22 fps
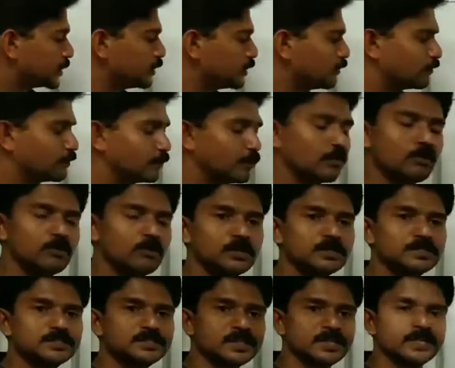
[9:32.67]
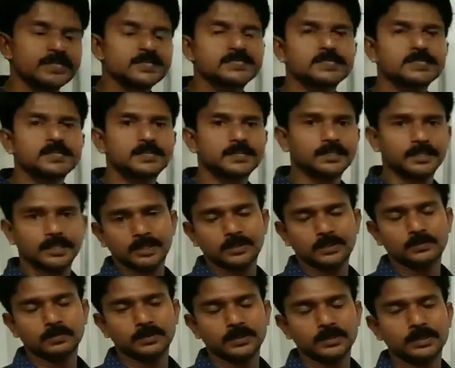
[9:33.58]
If all sides are
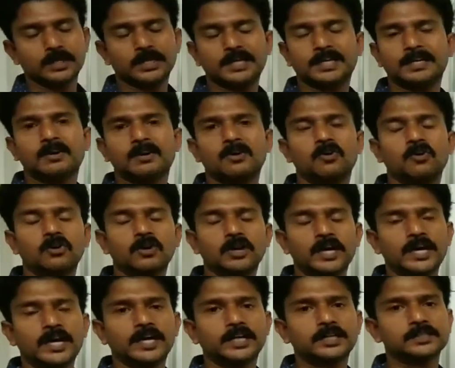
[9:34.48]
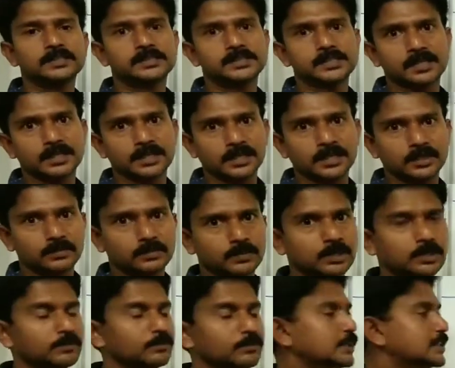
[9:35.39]
equal and all angles are equal,